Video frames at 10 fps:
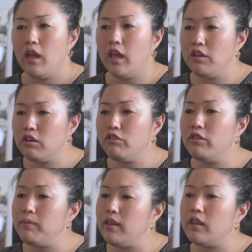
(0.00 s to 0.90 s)
And, you know,
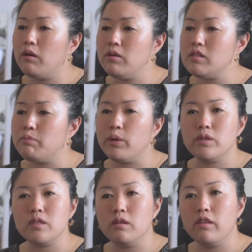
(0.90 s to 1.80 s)
for me, that was a
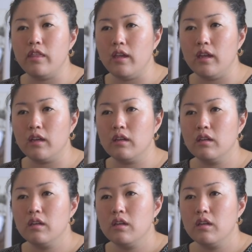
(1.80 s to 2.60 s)
personal thing.